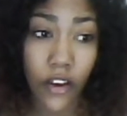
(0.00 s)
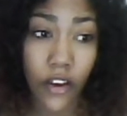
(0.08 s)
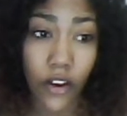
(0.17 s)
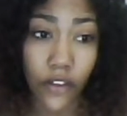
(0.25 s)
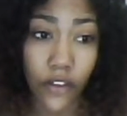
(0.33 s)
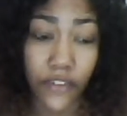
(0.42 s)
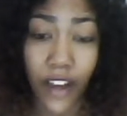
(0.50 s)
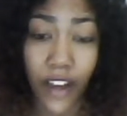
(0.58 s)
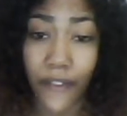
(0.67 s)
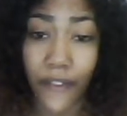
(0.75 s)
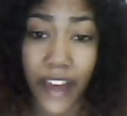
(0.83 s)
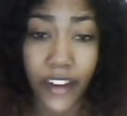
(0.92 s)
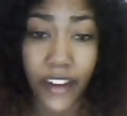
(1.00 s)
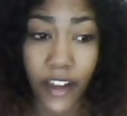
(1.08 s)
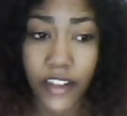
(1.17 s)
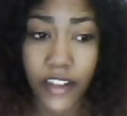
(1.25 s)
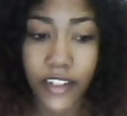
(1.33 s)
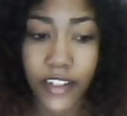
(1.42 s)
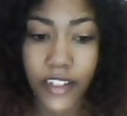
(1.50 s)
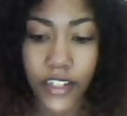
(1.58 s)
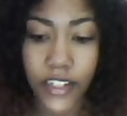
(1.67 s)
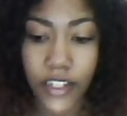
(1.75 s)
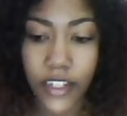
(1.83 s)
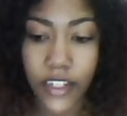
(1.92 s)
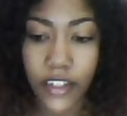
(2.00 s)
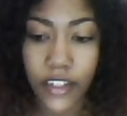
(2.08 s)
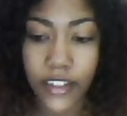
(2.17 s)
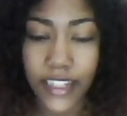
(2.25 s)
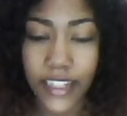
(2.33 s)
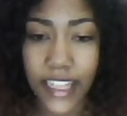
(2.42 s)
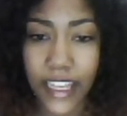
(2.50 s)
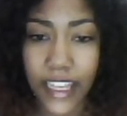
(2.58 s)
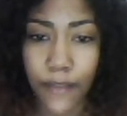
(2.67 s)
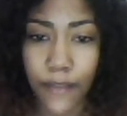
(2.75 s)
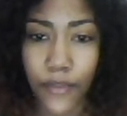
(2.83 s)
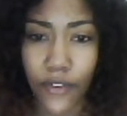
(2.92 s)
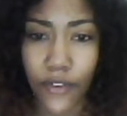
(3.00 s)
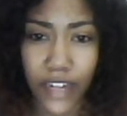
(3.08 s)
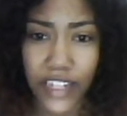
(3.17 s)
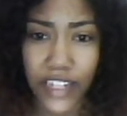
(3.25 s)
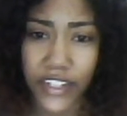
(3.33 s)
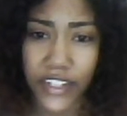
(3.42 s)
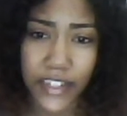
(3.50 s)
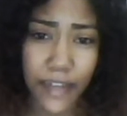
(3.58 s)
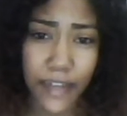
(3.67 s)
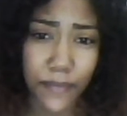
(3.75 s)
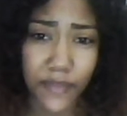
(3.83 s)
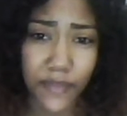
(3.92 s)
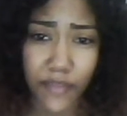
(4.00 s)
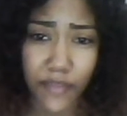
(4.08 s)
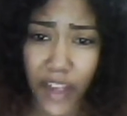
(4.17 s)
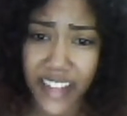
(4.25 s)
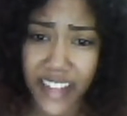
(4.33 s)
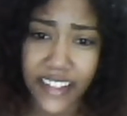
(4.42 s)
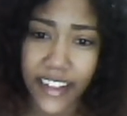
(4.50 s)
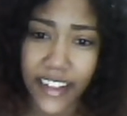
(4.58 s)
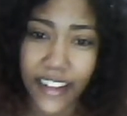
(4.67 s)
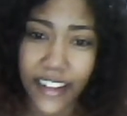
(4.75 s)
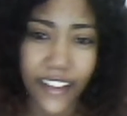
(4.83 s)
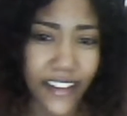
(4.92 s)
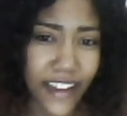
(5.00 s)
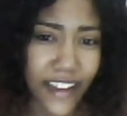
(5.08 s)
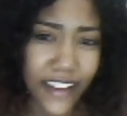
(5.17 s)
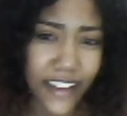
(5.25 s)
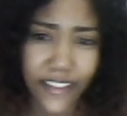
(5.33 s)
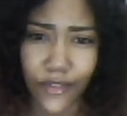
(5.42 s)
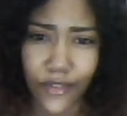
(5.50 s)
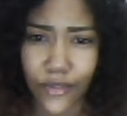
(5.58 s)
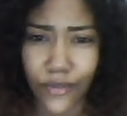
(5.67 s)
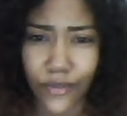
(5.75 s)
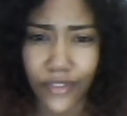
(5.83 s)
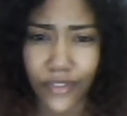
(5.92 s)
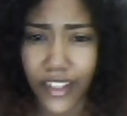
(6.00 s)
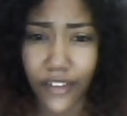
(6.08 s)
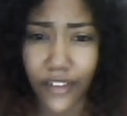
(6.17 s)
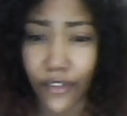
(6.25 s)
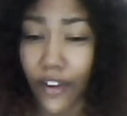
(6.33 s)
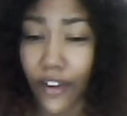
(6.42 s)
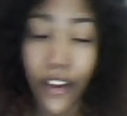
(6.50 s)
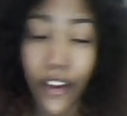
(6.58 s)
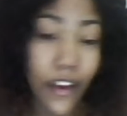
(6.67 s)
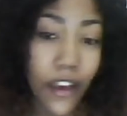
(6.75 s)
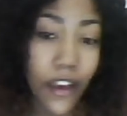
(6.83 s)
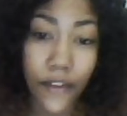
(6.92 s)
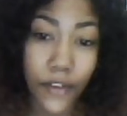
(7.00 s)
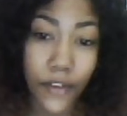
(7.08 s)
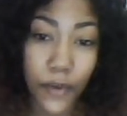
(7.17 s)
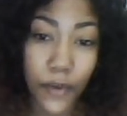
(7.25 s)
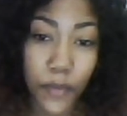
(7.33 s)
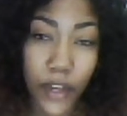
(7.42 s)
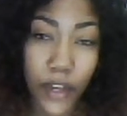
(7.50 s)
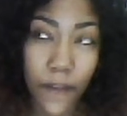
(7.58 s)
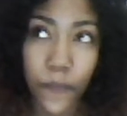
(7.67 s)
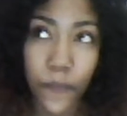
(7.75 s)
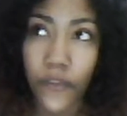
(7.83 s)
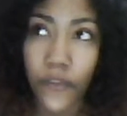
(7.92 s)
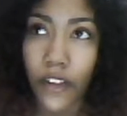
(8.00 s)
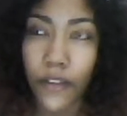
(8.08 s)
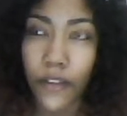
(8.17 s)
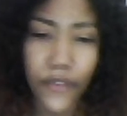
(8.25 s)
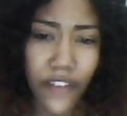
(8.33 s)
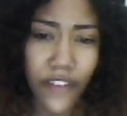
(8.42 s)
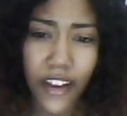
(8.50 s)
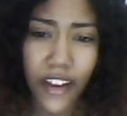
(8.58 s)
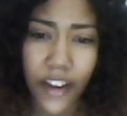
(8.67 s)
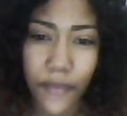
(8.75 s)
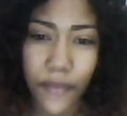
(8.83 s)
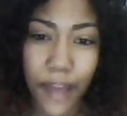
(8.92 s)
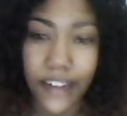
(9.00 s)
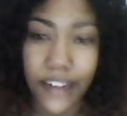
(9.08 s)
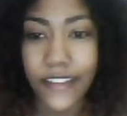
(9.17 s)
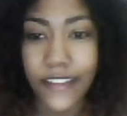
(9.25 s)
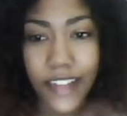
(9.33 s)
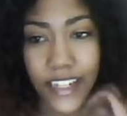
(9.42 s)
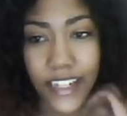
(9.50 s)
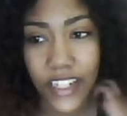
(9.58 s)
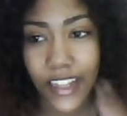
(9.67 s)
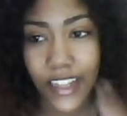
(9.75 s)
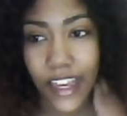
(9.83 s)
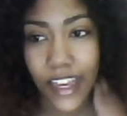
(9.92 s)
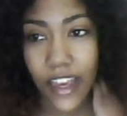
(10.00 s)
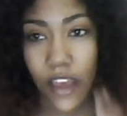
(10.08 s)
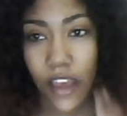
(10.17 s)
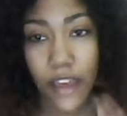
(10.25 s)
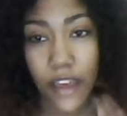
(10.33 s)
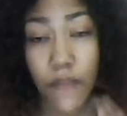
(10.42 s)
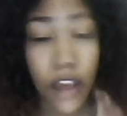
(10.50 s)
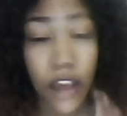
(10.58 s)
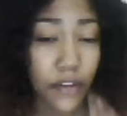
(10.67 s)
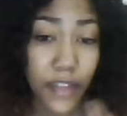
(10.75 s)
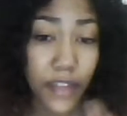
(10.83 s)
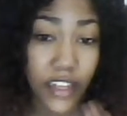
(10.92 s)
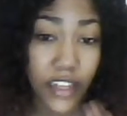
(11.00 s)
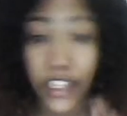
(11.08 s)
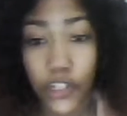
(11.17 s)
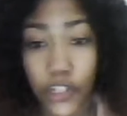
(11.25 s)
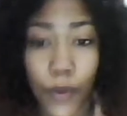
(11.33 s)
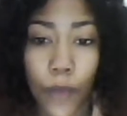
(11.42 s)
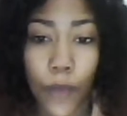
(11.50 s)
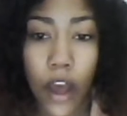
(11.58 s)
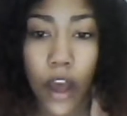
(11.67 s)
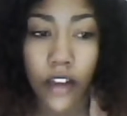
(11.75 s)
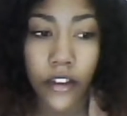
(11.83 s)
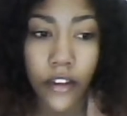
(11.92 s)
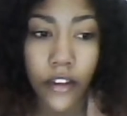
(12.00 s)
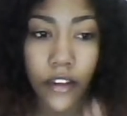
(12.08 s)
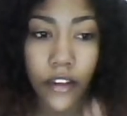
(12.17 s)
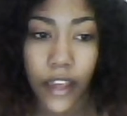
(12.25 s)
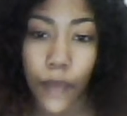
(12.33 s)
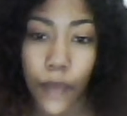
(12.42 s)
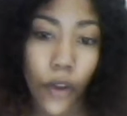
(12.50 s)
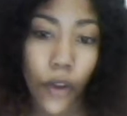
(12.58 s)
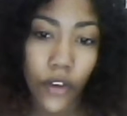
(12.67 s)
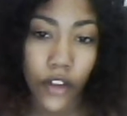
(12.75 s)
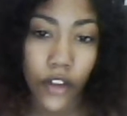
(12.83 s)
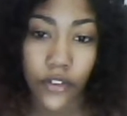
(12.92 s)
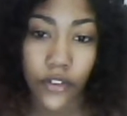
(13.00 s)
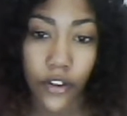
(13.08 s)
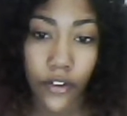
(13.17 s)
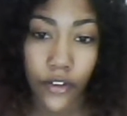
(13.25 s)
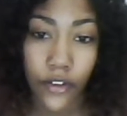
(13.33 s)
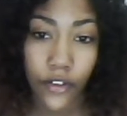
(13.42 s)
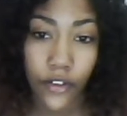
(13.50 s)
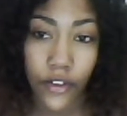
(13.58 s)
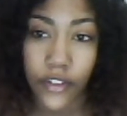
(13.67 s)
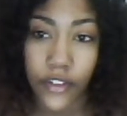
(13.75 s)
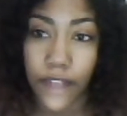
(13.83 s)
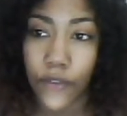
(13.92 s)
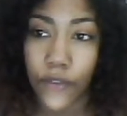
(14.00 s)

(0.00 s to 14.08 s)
of love and lust to keep your relationship spicy, I guess, saucy, or however you want to put it. And with an unhealthy balance, then it, in my opinion, it just won't work. It won't last long, because if